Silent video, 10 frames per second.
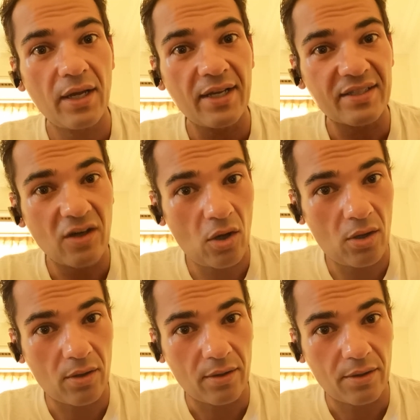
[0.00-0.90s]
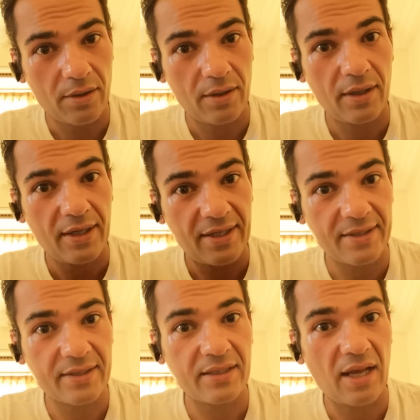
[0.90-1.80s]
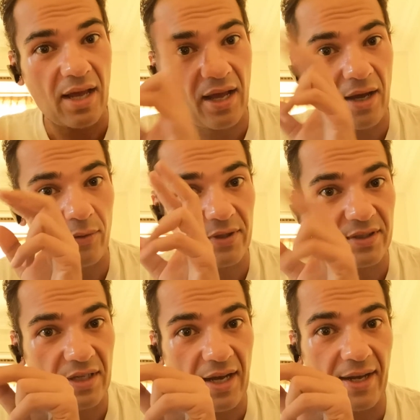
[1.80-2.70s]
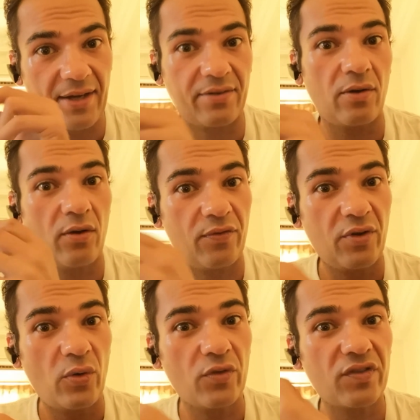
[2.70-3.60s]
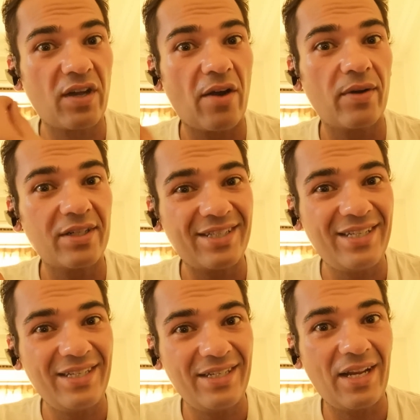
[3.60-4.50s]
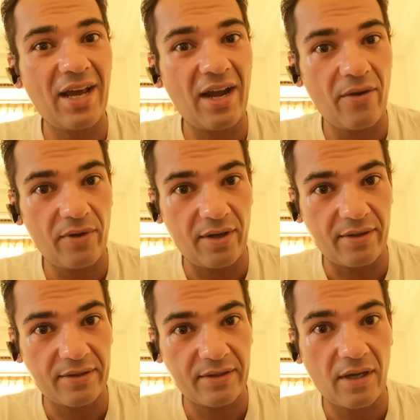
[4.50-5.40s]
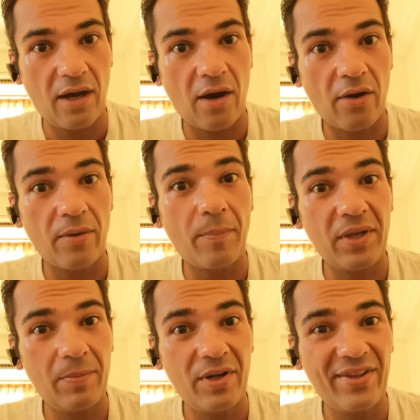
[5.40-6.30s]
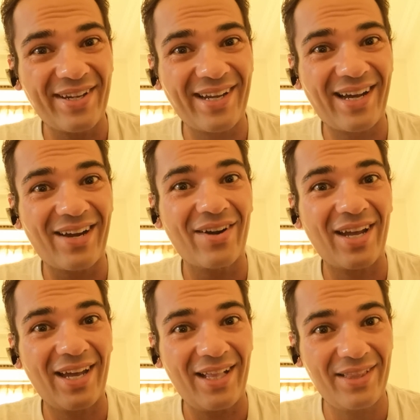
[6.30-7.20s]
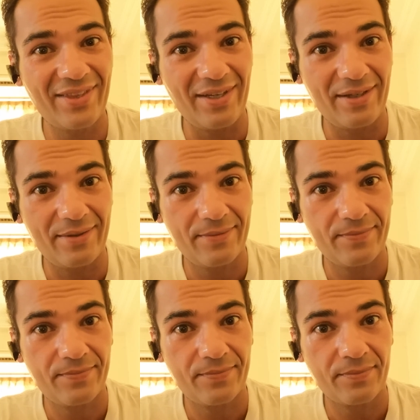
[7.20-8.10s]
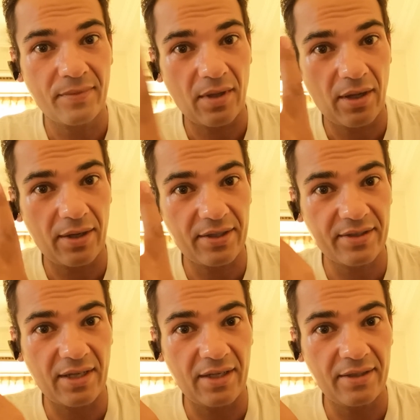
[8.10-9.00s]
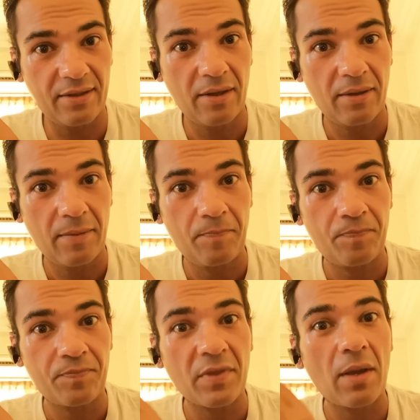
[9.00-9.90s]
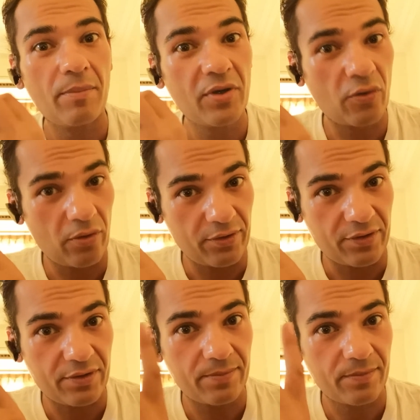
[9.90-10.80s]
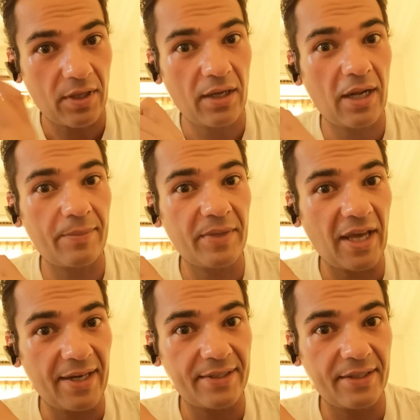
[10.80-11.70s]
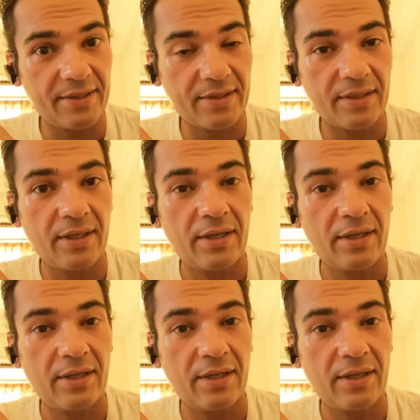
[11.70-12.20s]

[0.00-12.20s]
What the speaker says: As long as outside of those quarantine areas are people that are healthy, understand? Because, and let me add this,